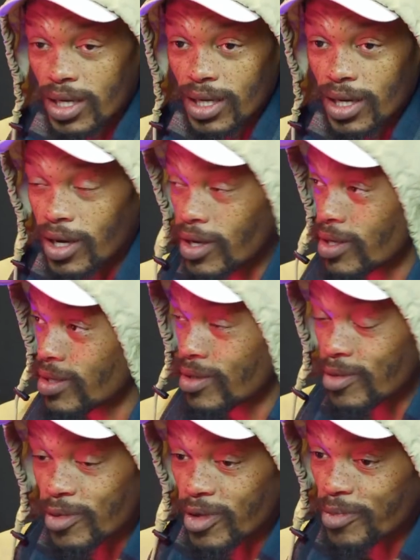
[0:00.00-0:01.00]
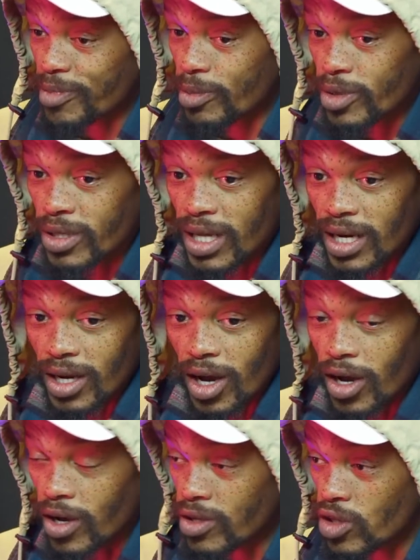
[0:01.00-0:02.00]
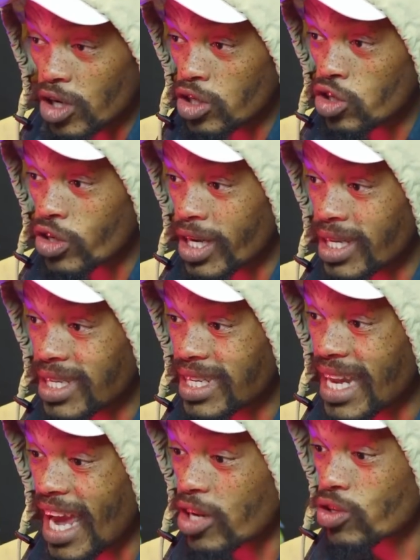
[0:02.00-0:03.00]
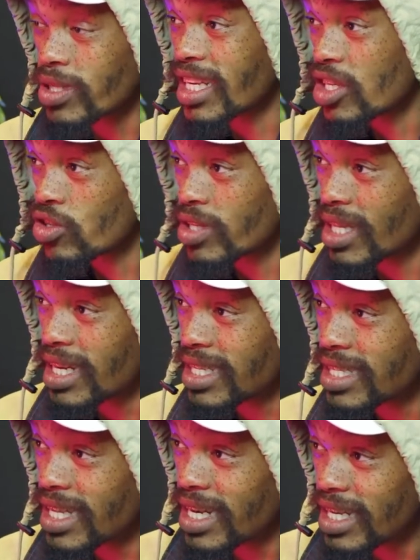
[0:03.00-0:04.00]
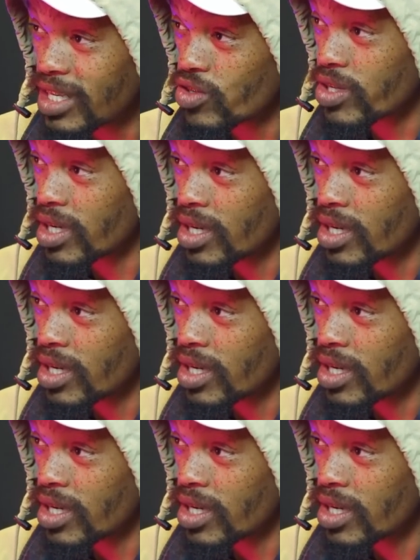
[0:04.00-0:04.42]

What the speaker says: are people that are not trained in actual history. They didn't study history.